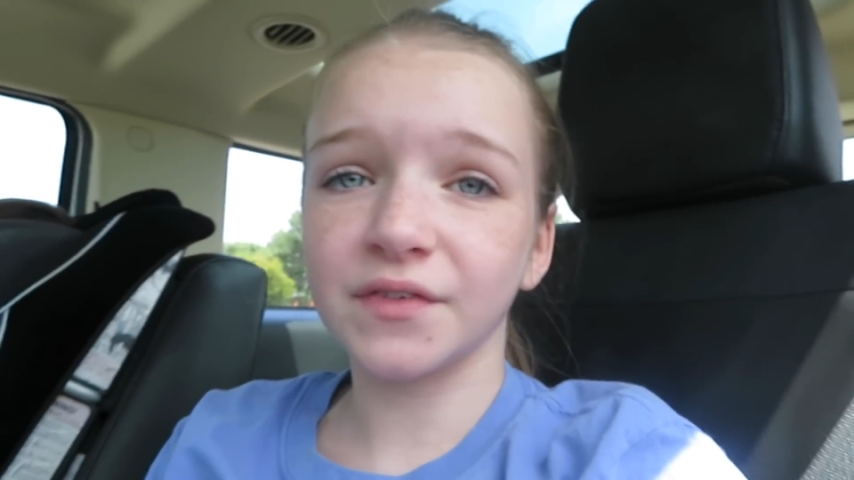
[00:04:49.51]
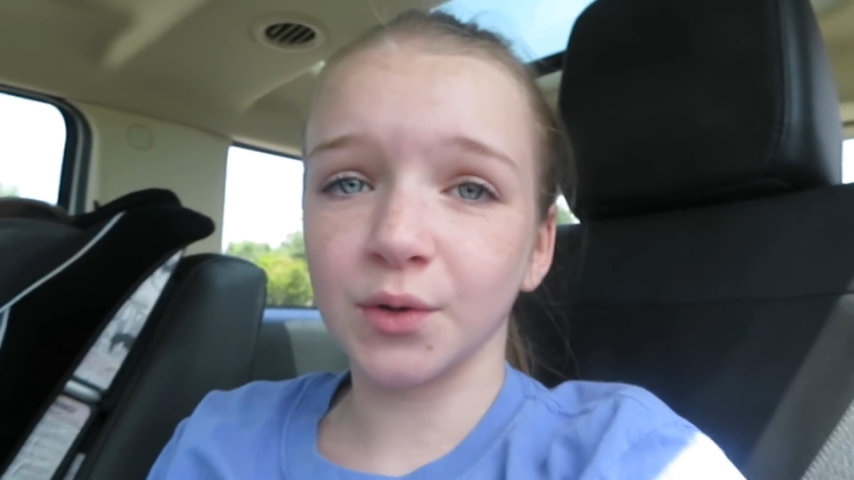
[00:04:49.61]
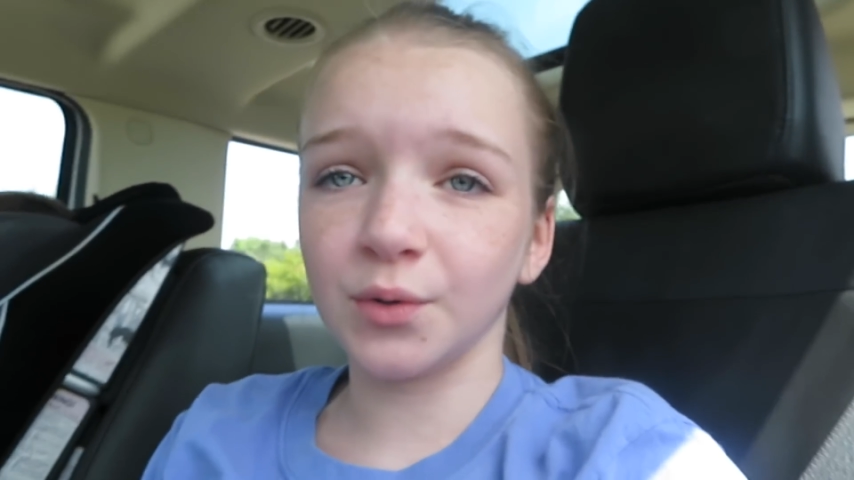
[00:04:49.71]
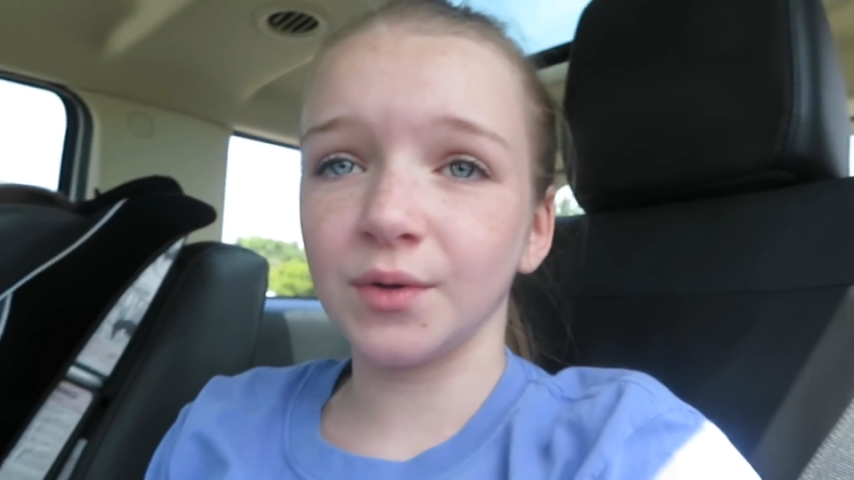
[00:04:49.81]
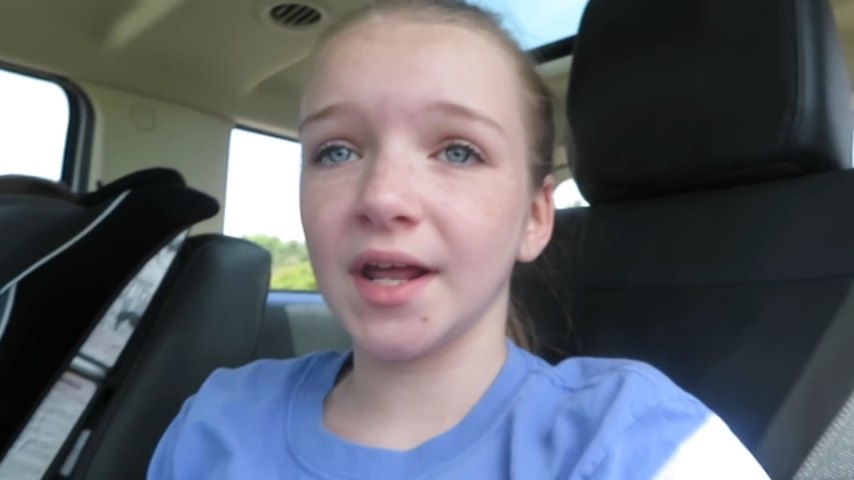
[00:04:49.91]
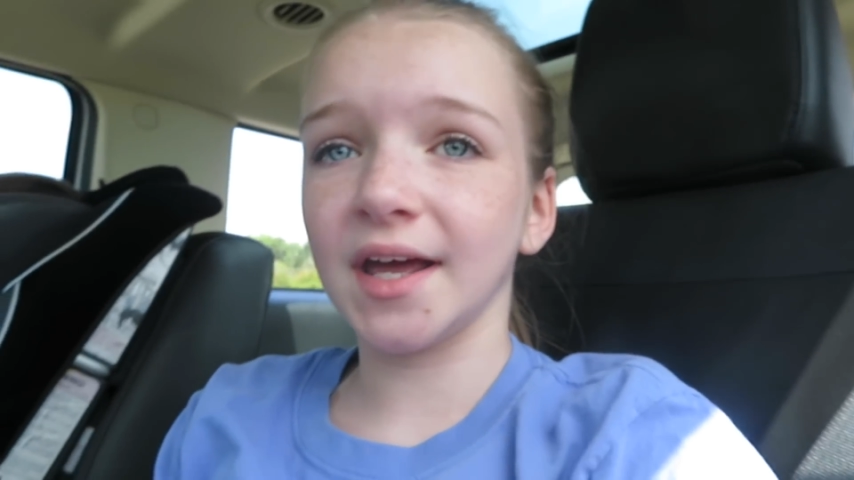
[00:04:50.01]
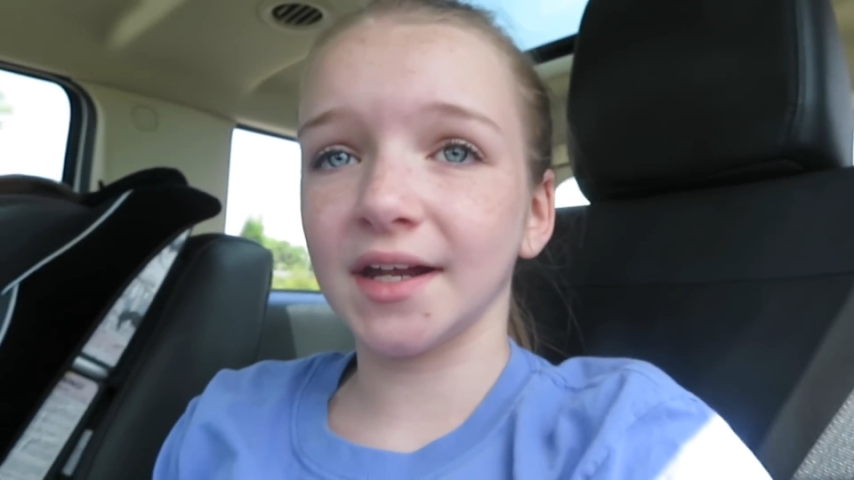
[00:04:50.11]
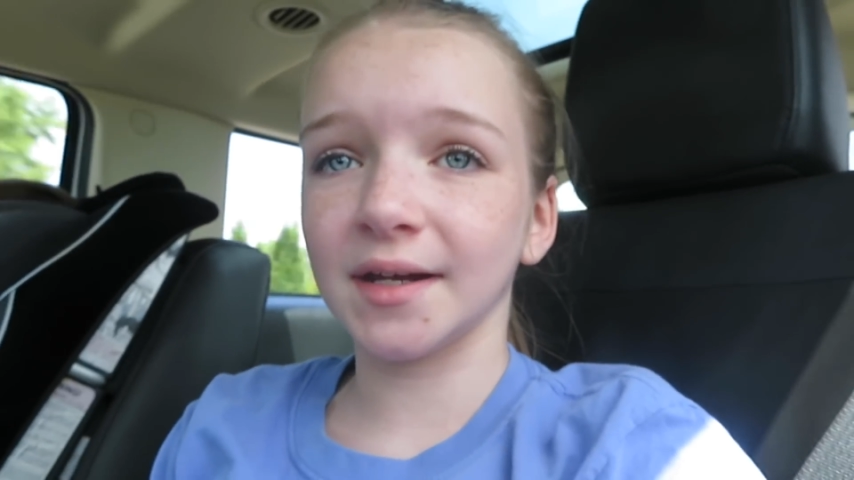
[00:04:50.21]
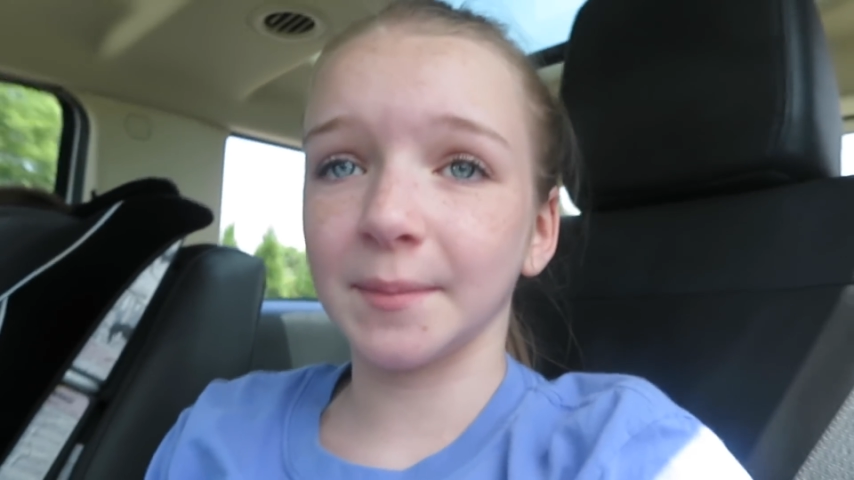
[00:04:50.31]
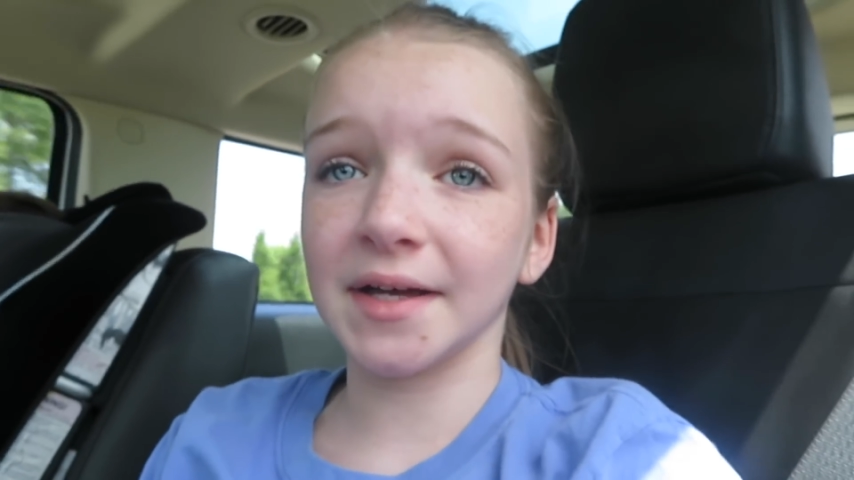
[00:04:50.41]
food
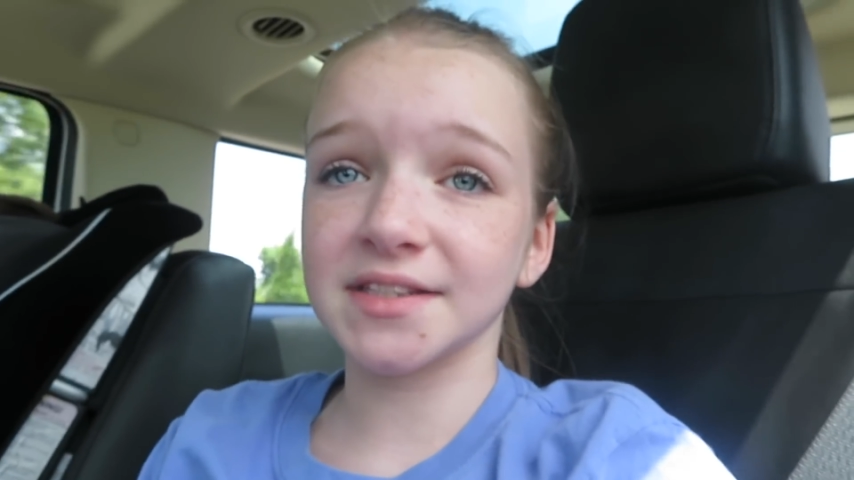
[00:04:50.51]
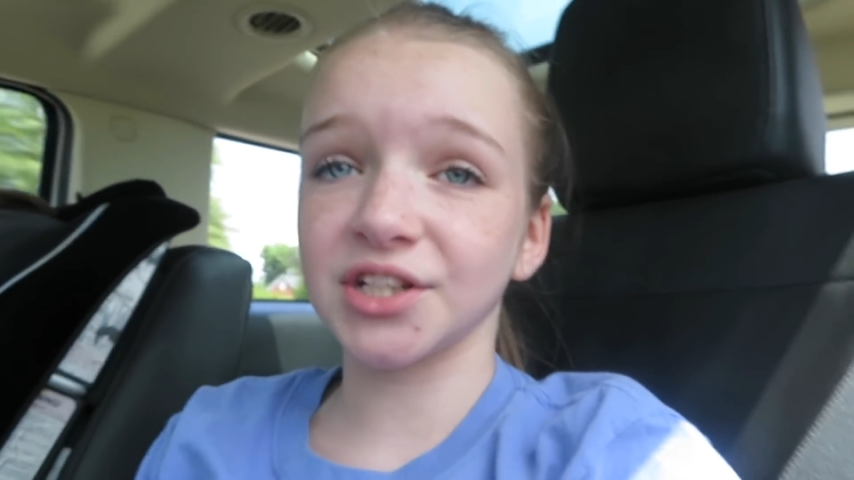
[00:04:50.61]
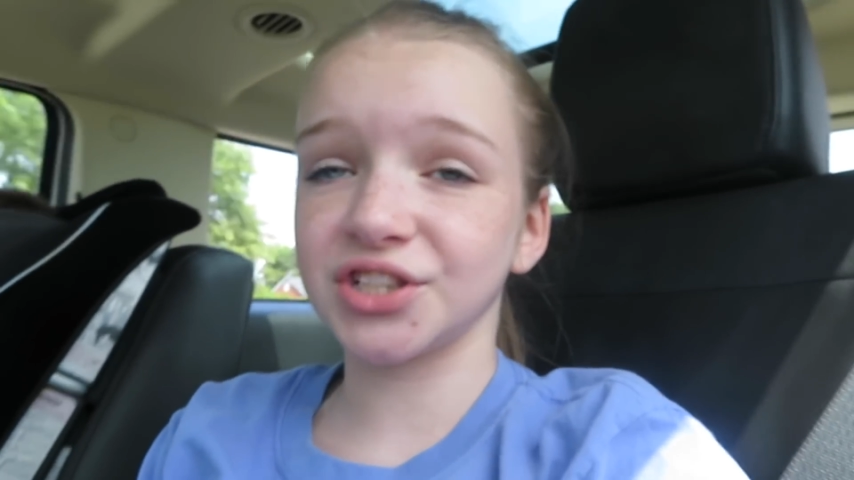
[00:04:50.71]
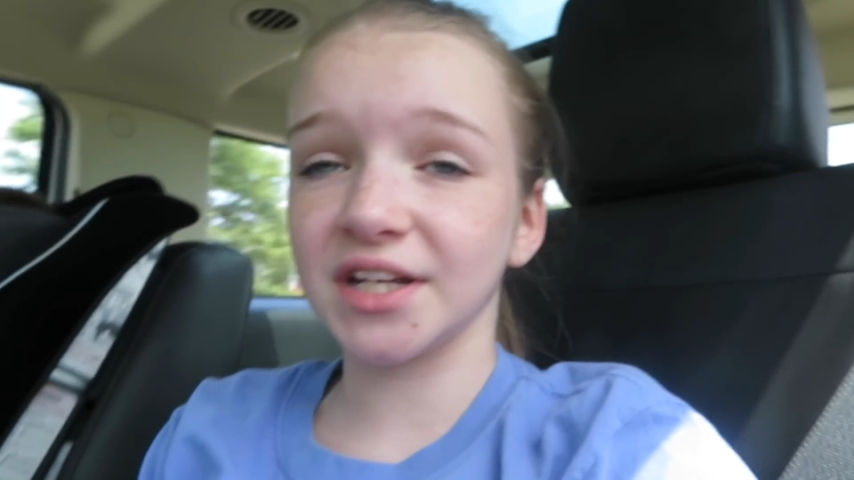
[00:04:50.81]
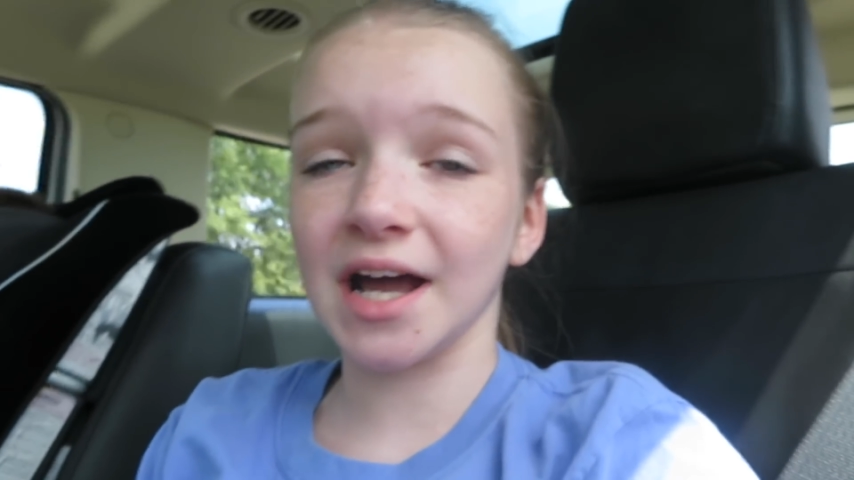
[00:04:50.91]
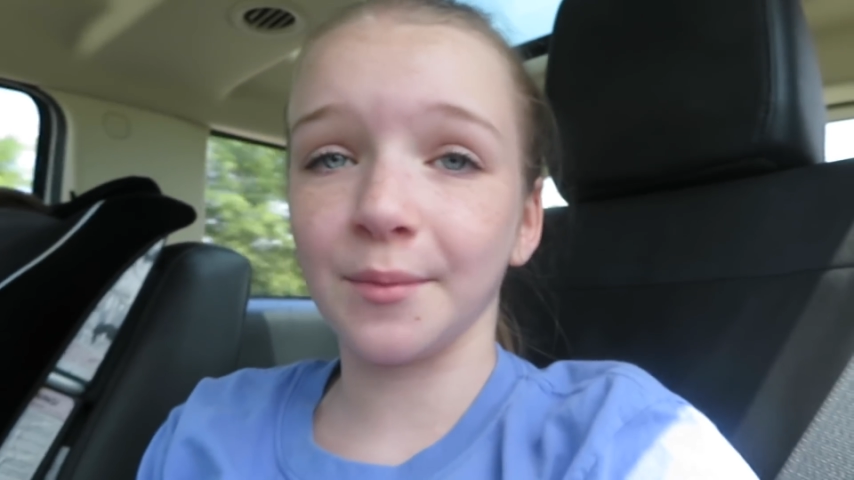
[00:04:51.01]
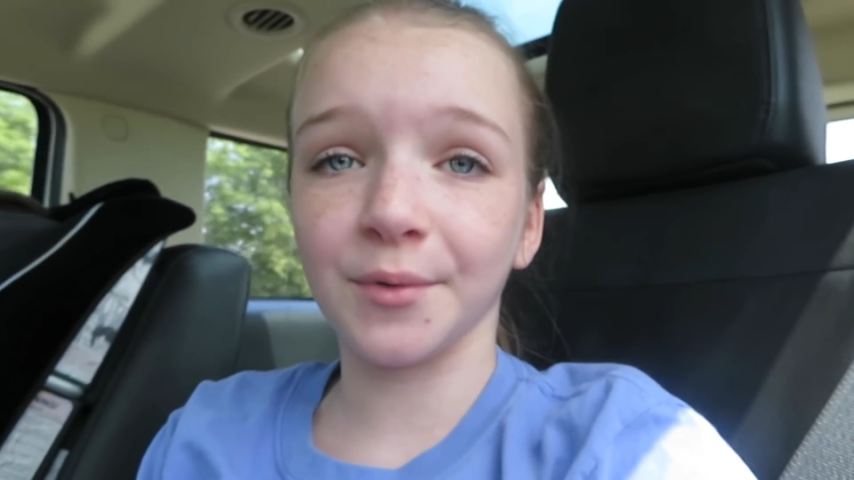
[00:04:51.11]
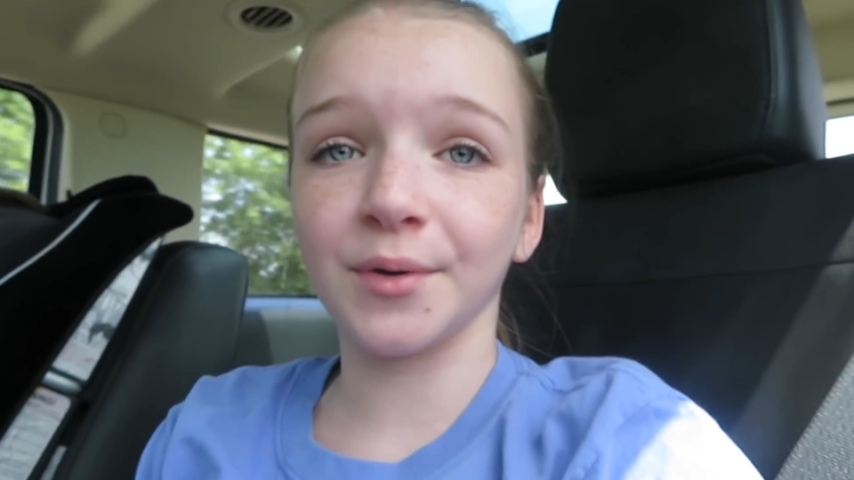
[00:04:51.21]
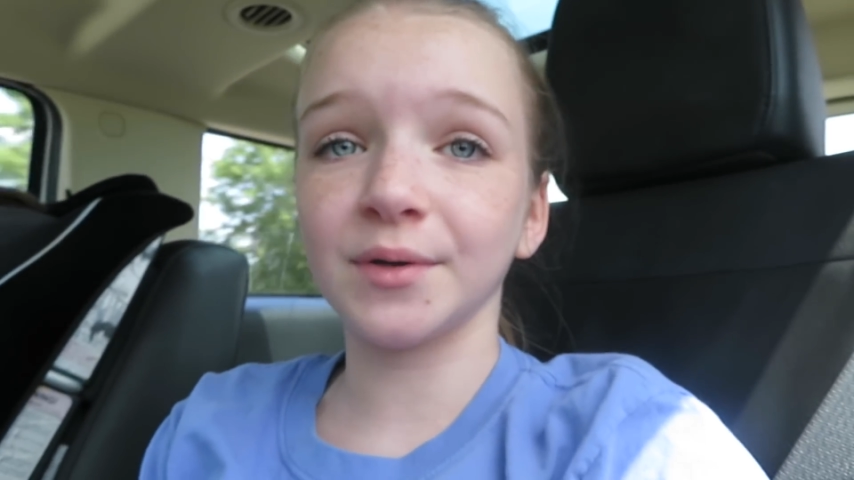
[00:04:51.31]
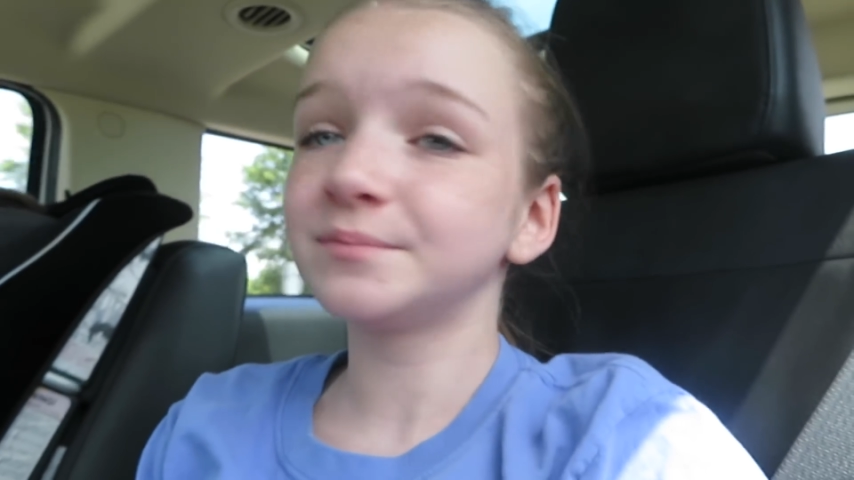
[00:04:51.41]
and my slushie, I
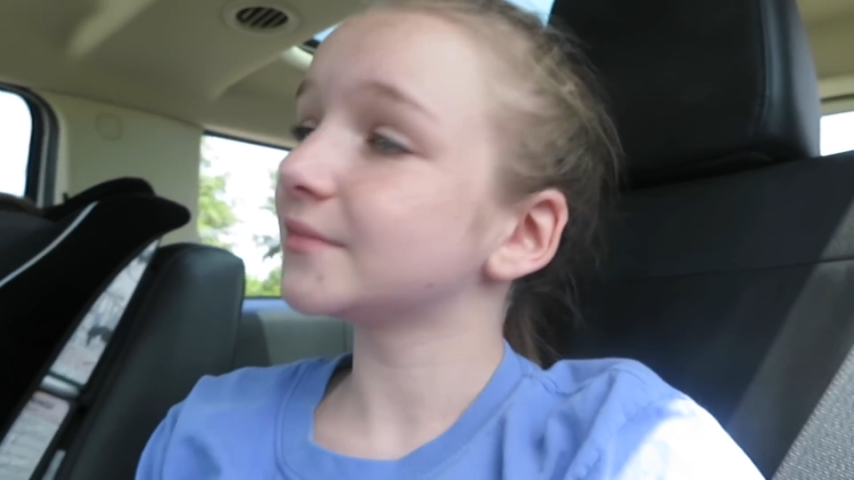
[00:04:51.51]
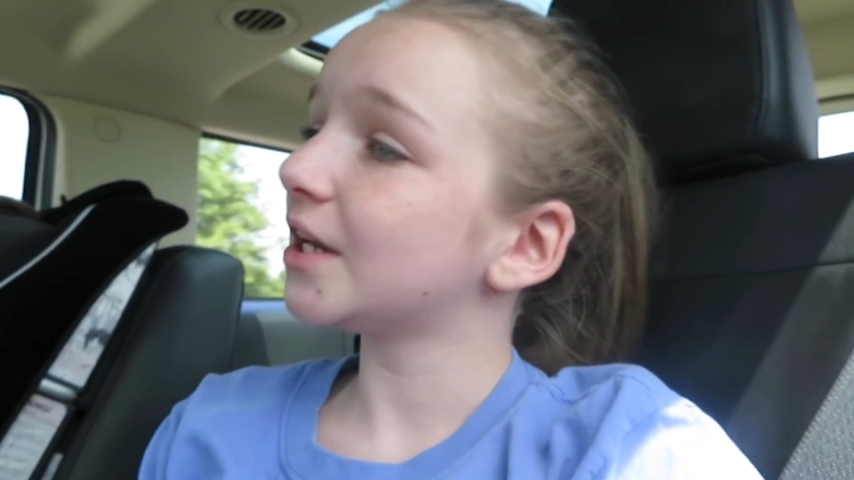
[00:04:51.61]
will